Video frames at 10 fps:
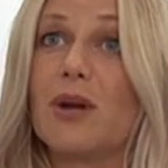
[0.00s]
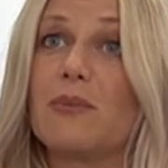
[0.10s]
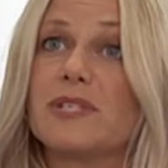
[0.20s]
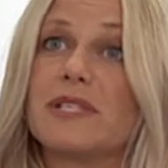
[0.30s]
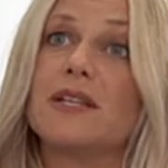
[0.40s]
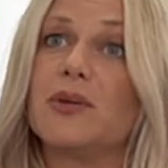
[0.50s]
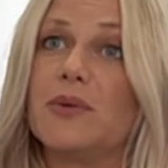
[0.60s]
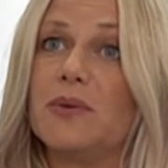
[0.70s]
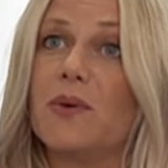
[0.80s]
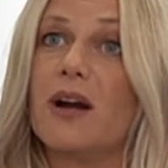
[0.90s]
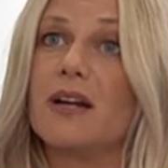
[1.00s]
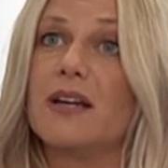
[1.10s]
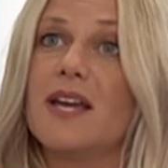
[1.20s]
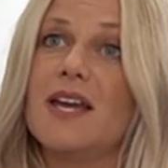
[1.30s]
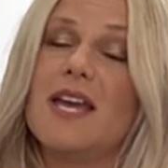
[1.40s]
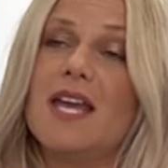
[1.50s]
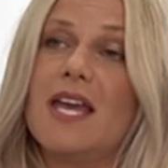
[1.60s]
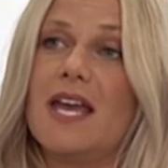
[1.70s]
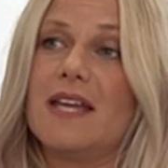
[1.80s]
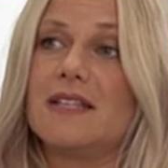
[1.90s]
represent who you are.
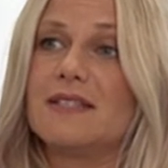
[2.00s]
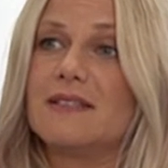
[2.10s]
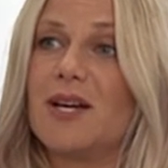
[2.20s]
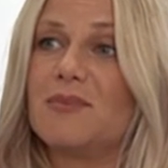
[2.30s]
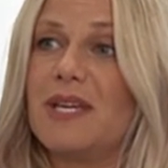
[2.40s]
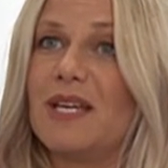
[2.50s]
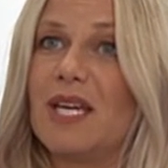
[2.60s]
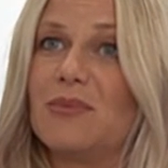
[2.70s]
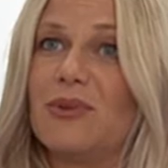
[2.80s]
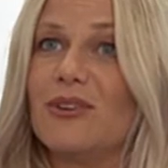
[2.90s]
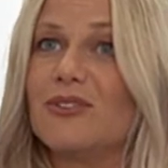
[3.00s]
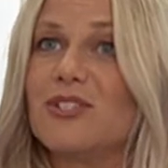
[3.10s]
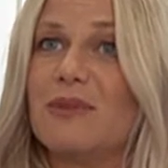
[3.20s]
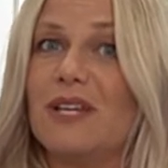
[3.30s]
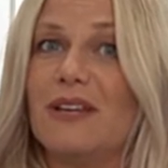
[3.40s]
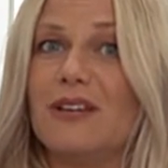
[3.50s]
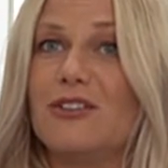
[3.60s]
And it's not being able to be